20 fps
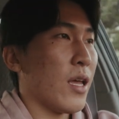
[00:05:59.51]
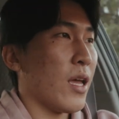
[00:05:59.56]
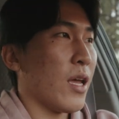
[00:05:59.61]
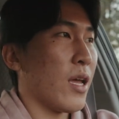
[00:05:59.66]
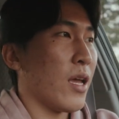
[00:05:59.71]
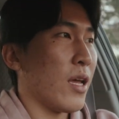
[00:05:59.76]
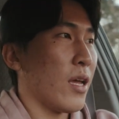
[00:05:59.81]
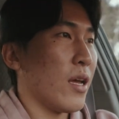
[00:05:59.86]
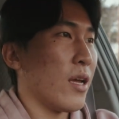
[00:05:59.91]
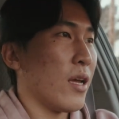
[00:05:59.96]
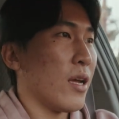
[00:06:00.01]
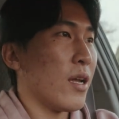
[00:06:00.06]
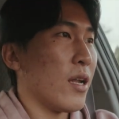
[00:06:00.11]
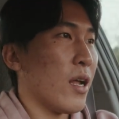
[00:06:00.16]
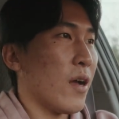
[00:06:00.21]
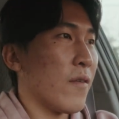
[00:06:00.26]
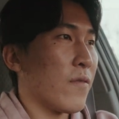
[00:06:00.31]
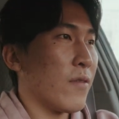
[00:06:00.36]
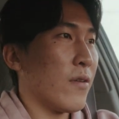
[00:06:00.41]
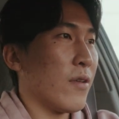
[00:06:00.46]

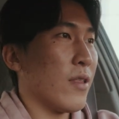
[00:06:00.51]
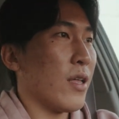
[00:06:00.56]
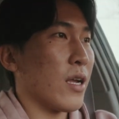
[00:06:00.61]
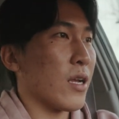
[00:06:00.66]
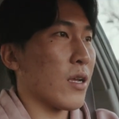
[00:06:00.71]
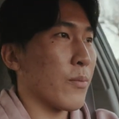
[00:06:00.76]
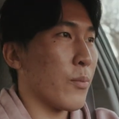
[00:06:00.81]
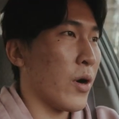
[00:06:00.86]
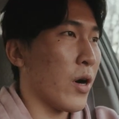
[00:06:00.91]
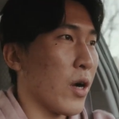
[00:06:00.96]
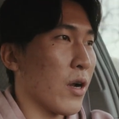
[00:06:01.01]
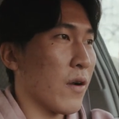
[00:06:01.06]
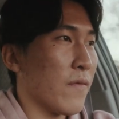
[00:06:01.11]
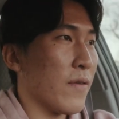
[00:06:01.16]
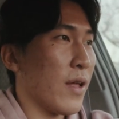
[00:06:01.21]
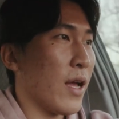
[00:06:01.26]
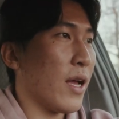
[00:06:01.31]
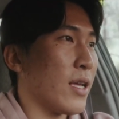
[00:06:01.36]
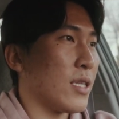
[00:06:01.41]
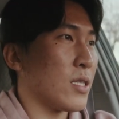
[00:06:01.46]
And I feel like part of
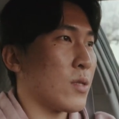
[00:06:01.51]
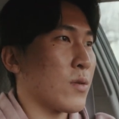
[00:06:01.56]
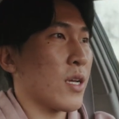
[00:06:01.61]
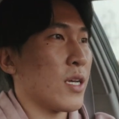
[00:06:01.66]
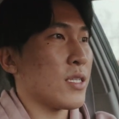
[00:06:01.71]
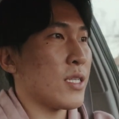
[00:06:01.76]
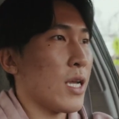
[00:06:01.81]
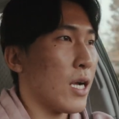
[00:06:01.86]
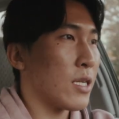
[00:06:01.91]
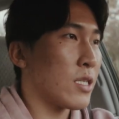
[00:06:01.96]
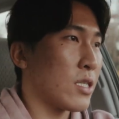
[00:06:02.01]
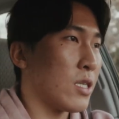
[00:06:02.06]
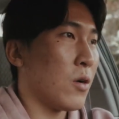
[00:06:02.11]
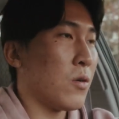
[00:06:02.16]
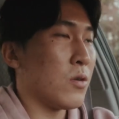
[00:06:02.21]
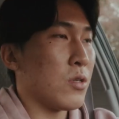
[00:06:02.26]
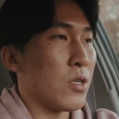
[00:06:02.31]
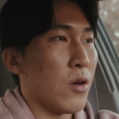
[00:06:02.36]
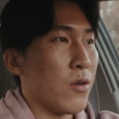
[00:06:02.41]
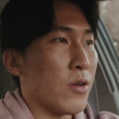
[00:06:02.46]
that is because I
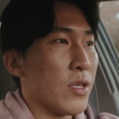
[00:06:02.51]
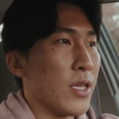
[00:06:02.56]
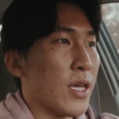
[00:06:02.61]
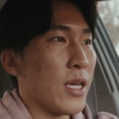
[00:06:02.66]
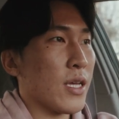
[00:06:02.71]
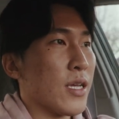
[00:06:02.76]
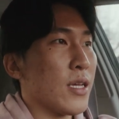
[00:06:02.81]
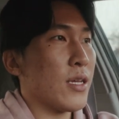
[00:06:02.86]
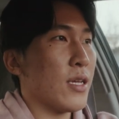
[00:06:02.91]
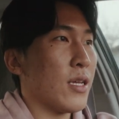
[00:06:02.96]
don't know yet.